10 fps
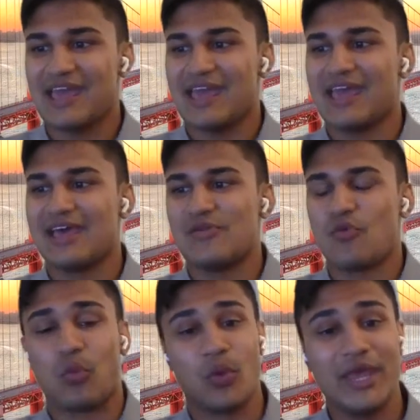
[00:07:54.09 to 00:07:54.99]

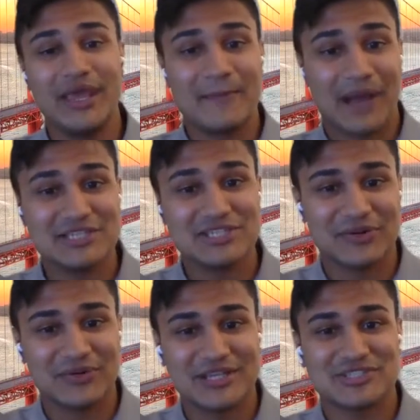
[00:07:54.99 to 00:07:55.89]
And my
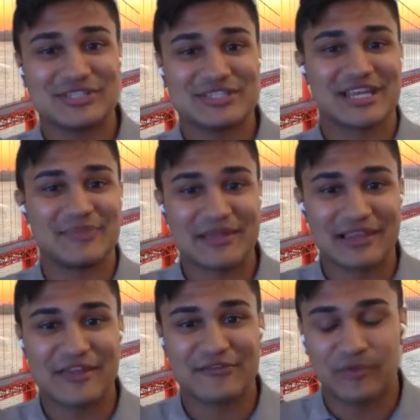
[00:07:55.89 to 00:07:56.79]
generation is going to be
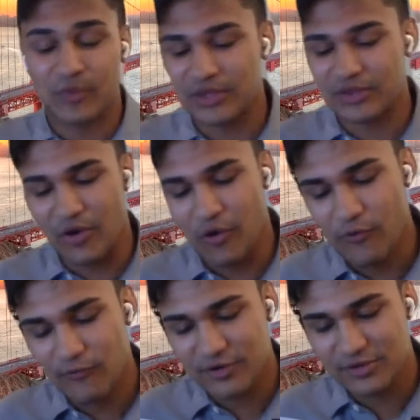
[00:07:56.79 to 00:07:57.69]
left with
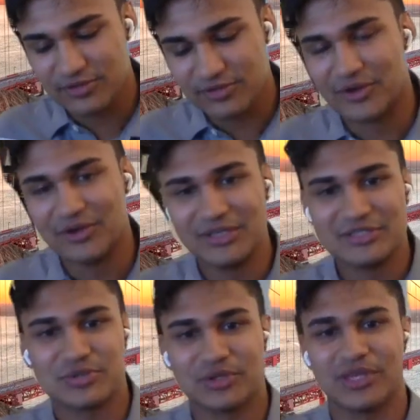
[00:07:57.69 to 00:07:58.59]
over $30
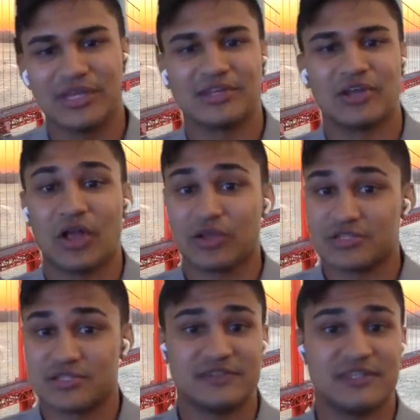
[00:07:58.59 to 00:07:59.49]
trillion
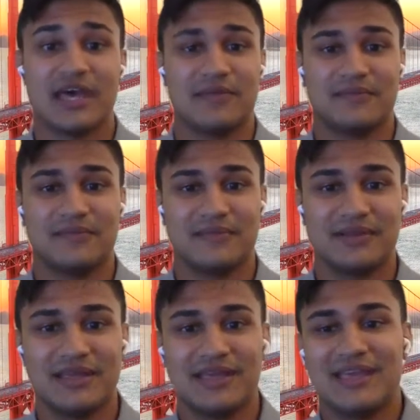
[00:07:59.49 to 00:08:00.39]
of debt.
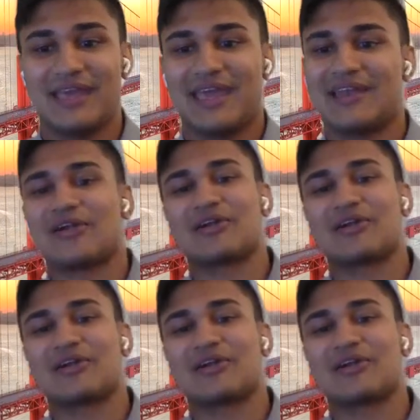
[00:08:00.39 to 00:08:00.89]
And our